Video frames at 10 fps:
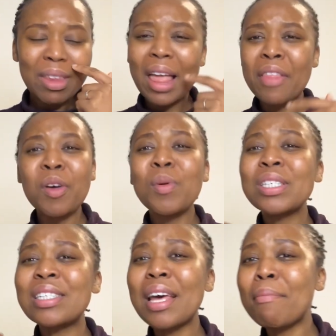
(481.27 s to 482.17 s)
there were
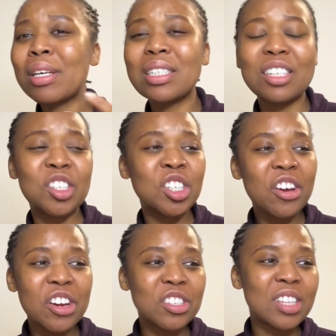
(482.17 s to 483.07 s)
sermons at
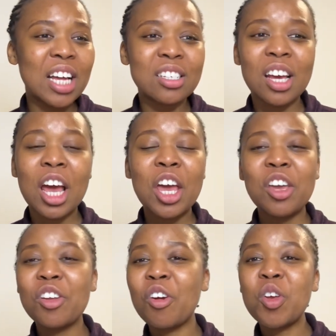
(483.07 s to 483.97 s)
church that
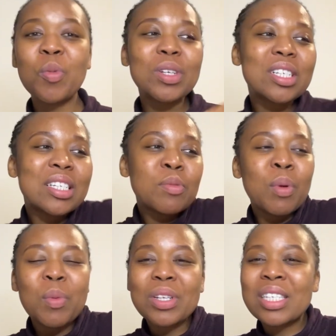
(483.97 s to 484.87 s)
we
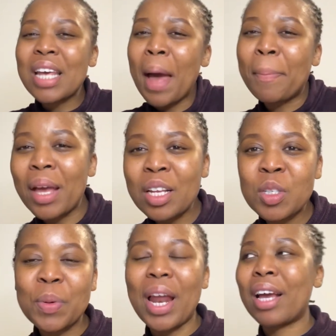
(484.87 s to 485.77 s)
would tap
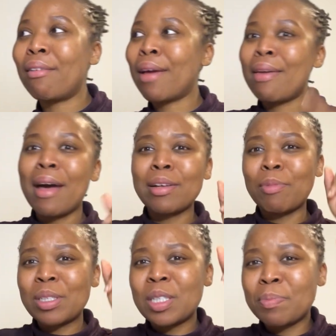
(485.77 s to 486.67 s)
into, like, okay, that
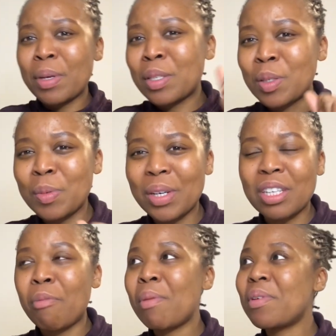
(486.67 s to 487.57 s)
one speaks to us. I
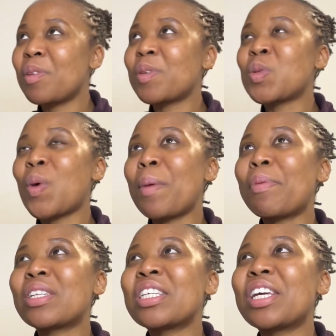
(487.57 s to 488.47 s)
remember there was one
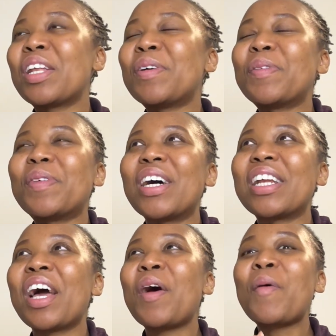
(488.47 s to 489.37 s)
particular
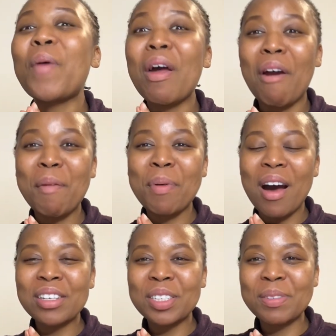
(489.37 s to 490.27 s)
one where our
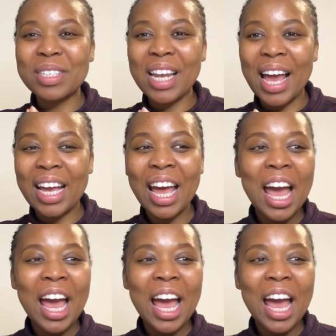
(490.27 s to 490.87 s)
pastor was like,